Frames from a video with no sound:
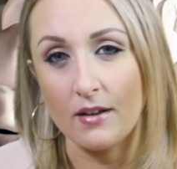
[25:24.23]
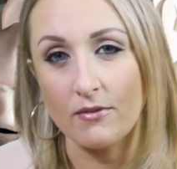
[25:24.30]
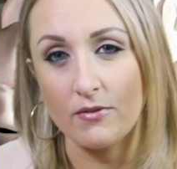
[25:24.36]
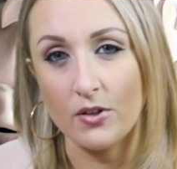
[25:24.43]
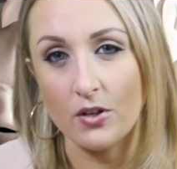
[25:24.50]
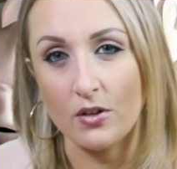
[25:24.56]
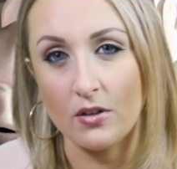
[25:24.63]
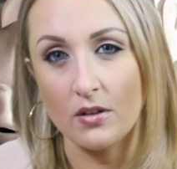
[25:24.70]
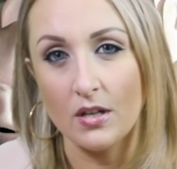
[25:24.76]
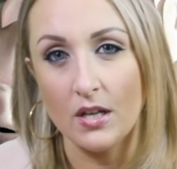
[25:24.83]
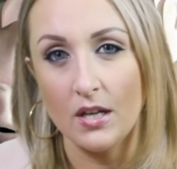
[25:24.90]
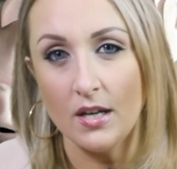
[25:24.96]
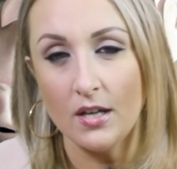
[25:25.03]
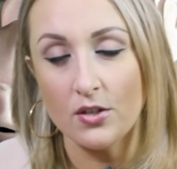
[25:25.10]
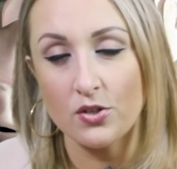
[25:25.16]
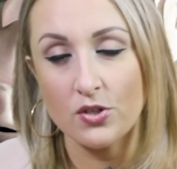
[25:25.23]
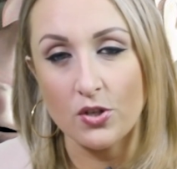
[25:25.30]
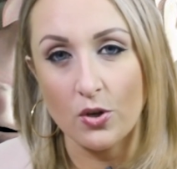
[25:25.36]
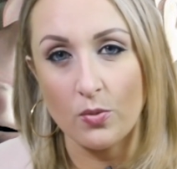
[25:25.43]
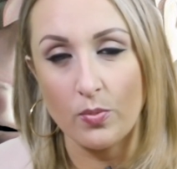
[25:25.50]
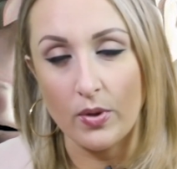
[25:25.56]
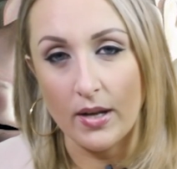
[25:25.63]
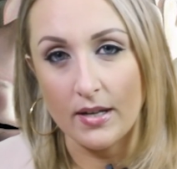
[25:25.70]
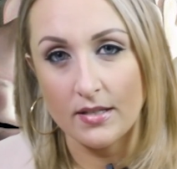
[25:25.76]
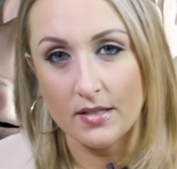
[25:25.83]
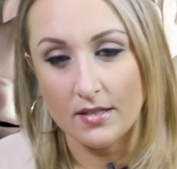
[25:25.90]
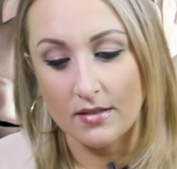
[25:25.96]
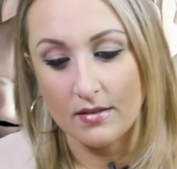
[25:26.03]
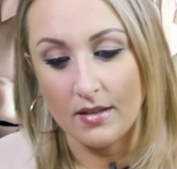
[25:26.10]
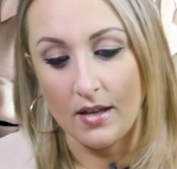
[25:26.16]
I feel so
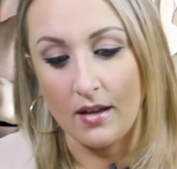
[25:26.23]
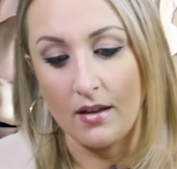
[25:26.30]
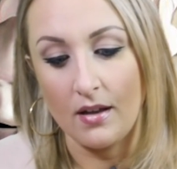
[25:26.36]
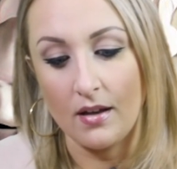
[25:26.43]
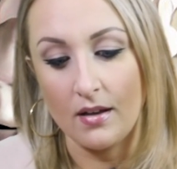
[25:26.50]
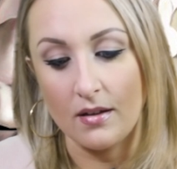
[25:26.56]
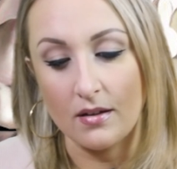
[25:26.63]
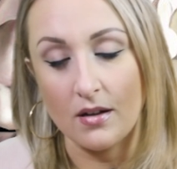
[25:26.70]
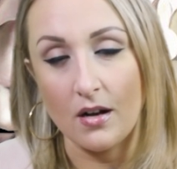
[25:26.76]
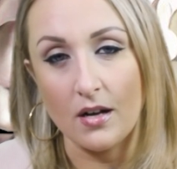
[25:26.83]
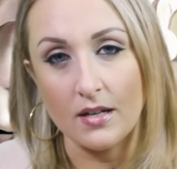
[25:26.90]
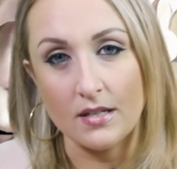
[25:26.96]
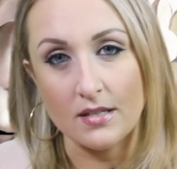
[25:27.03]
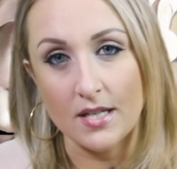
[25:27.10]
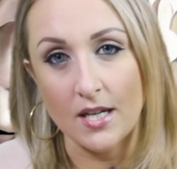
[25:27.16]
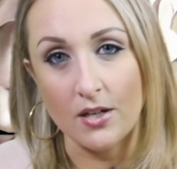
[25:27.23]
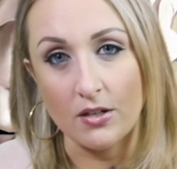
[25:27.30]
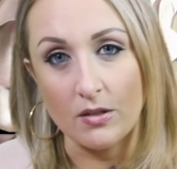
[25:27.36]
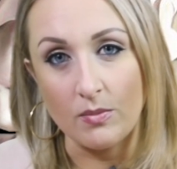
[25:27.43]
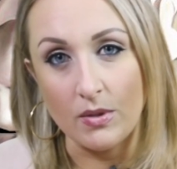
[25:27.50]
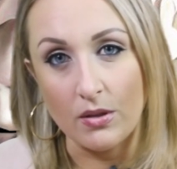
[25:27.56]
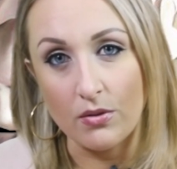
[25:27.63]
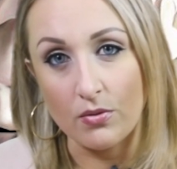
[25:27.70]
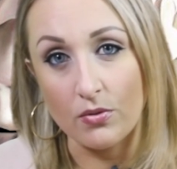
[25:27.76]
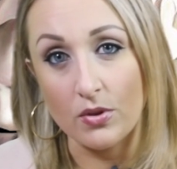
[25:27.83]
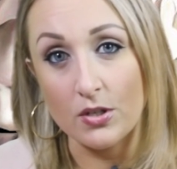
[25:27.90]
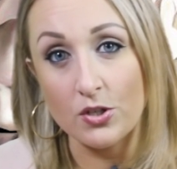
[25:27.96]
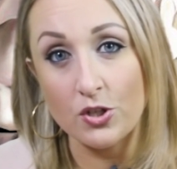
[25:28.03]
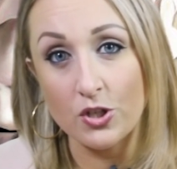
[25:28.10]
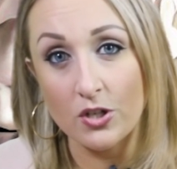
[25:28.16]
blessed that God has carried me through
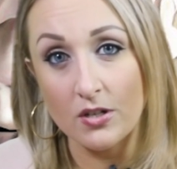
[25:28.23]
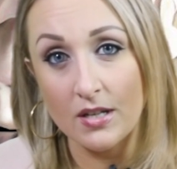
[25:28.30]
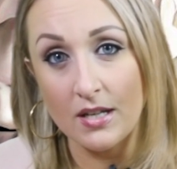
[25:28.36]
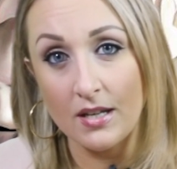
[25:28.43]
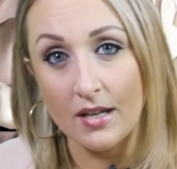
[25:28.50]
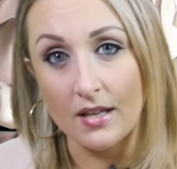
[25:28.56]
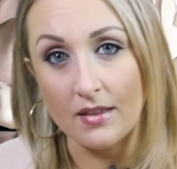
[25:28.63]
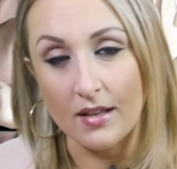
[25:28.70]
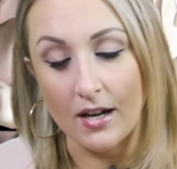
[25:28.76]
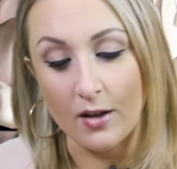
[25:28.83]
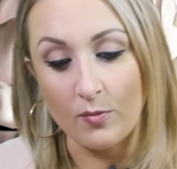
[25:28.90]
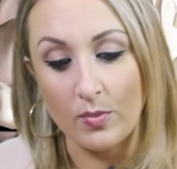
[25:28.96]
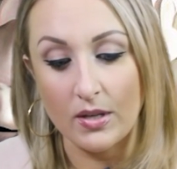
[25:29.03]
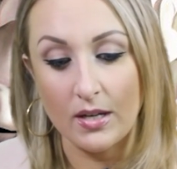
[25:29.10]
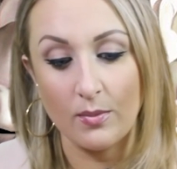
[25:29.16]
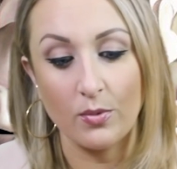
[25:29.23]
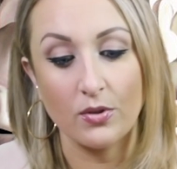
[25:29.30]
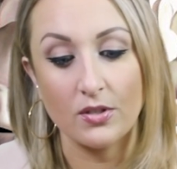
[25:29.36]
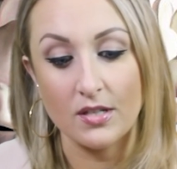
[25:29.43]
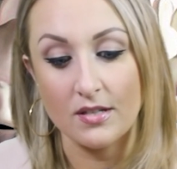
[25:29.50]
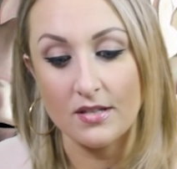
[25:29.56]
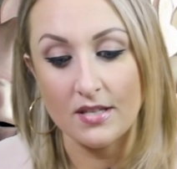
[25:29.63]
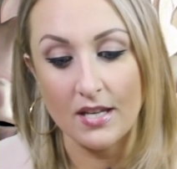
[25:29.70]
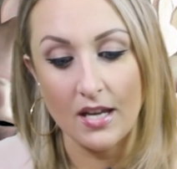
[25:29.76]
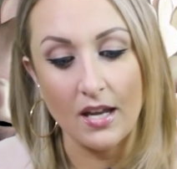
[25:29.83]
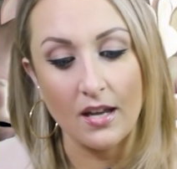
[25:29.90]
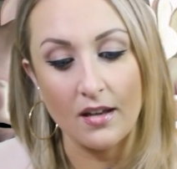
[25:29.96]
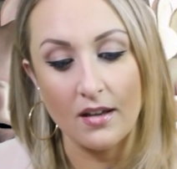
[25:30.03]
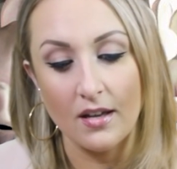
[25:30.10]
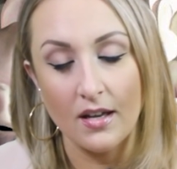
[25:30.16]
this journey and that I've been able to
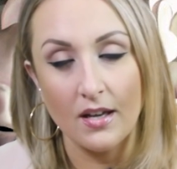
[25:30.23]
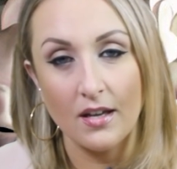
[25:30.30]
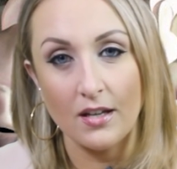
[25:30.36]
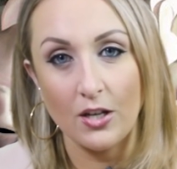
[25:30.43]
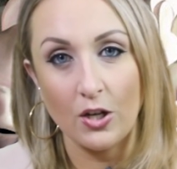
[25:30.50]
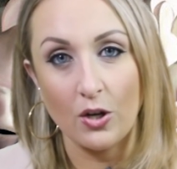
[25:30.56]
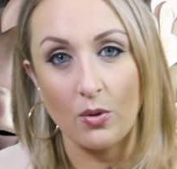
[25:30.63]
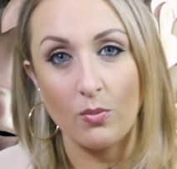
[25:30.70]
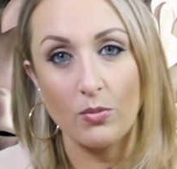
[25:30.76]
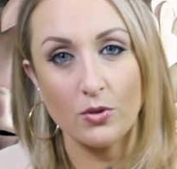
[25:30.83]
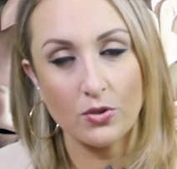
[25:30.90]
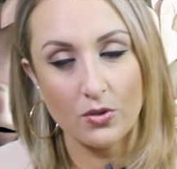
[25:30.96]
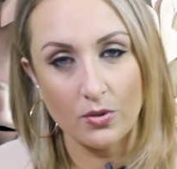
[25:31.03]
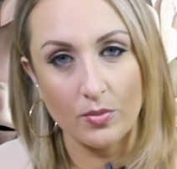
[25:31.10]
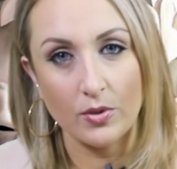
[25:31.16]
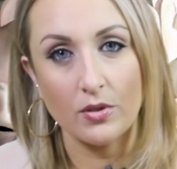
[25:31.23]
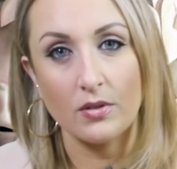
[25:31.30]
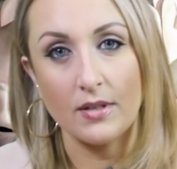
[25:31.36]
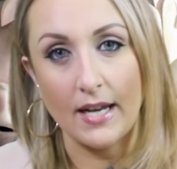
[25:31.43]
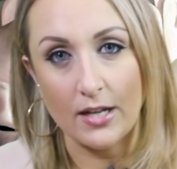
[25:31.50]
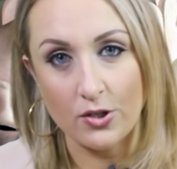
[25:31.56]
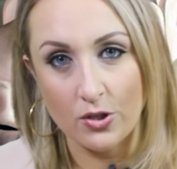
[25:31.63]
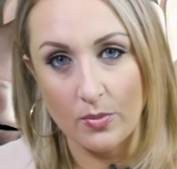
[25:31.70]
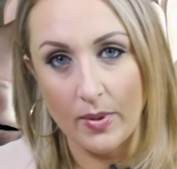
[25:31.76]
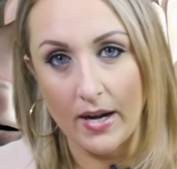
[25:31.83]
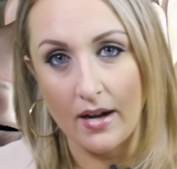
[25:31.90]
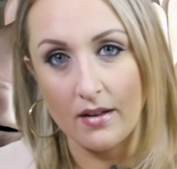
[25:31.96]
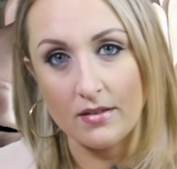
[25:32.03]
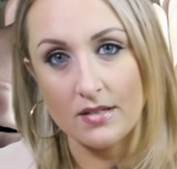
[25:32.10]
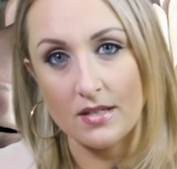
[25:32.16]
see, you know, multiple
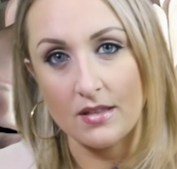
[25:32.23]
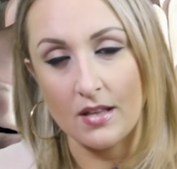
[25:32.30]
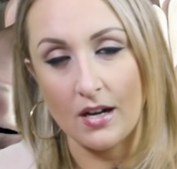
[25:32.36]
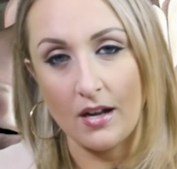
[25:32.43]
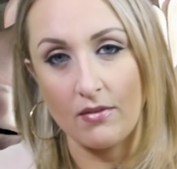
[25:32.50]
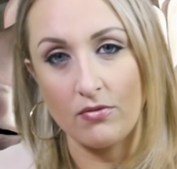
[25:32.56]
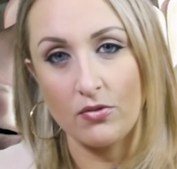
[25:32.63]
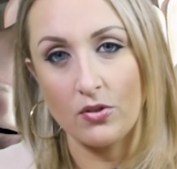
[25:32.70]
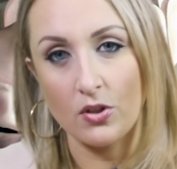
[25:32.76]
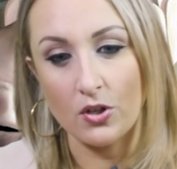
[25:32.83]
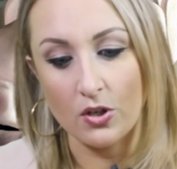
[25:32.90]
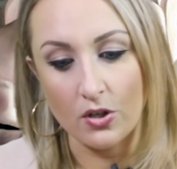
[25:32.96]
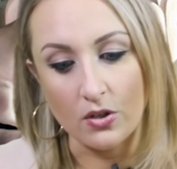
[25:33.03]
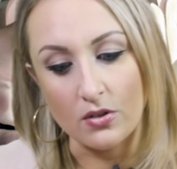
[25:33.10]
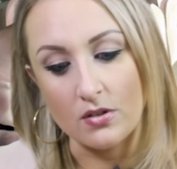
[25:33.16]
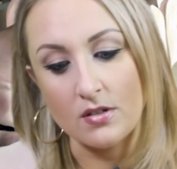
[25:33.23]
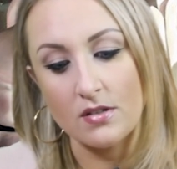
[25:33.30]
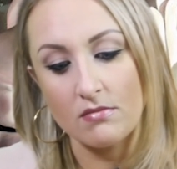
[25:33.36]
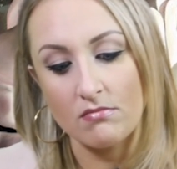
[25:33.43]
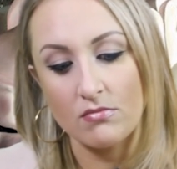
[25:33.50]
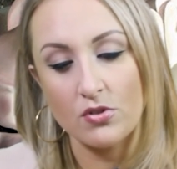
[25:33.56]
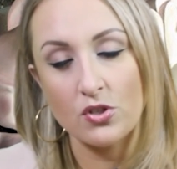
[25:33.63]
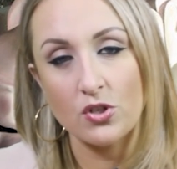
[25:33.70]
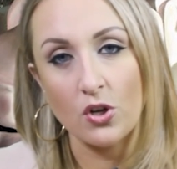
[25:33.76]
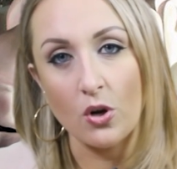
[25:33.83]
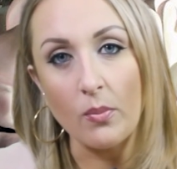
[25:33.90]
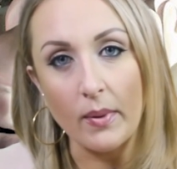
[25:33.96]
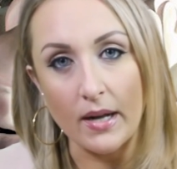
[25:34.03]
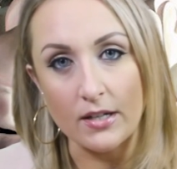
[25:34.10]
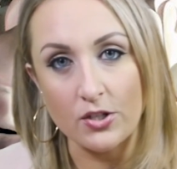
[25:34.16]
naturopaths and that I've learned so
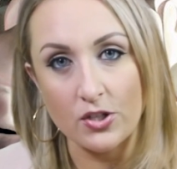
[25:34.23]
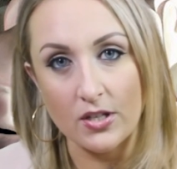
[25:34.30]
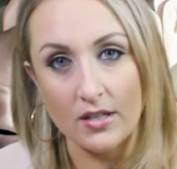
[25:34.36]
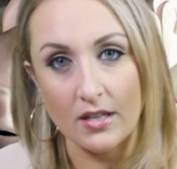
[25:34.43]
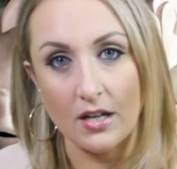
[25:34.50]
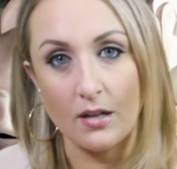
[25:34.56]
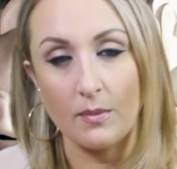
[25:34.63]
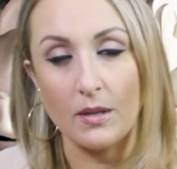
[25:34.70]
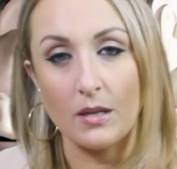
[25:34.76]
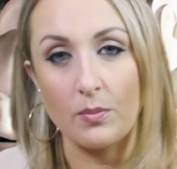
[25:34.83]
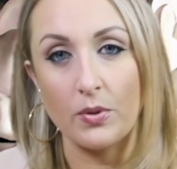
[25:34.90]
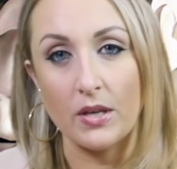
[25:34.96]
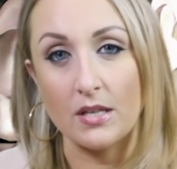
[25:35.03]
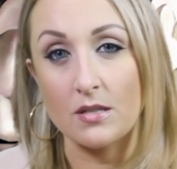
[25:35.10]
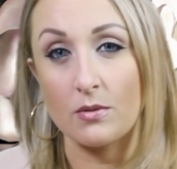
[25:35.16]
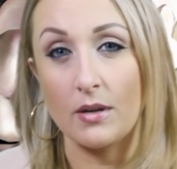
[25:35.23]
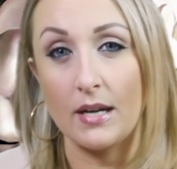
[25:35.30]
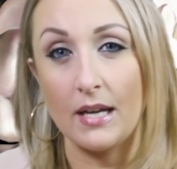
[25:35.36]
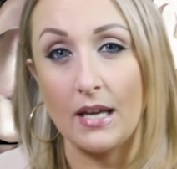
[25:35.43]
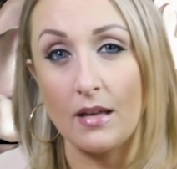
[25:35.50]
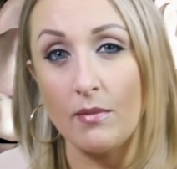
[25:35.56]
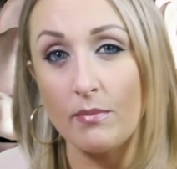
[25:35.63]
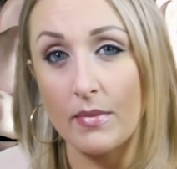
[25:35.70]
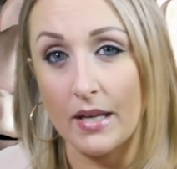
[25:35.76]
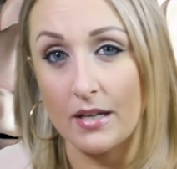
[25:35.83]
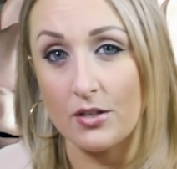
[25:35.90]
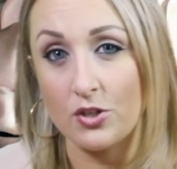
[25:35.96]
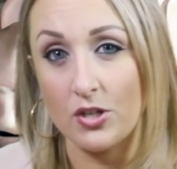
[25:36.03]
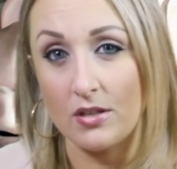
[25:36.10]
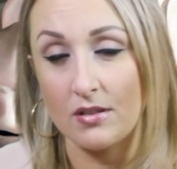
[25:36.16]
much and that I'm in a place where I am
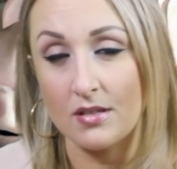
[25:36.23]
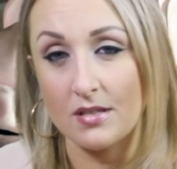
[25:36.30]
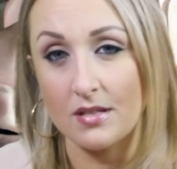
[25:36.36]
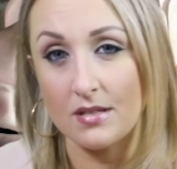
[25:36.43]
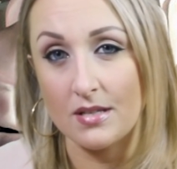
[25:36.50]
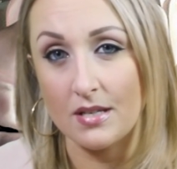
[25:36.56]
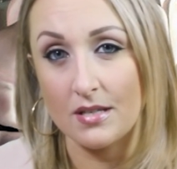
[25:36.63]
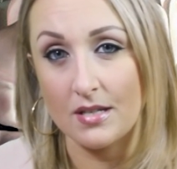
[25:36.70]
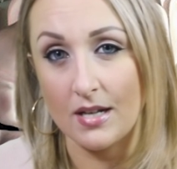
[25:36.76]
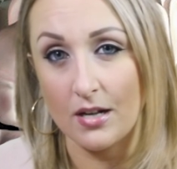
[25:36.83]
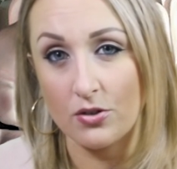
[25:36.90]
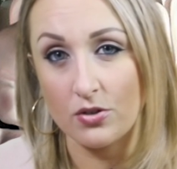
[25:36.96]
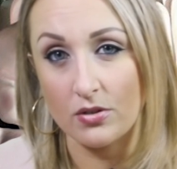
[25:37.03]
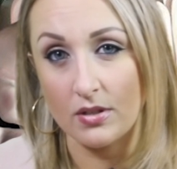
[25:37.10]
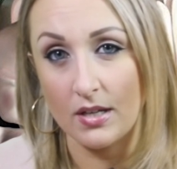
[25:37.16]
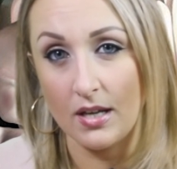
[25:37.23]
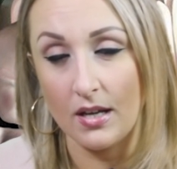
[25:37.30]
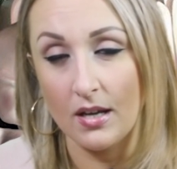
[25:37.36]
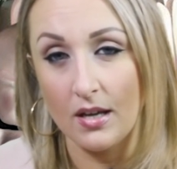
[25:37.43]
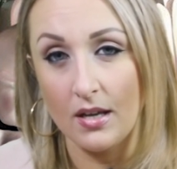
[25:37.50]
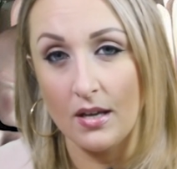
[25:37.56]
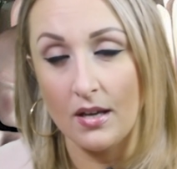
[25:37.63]
managing this disease naturally.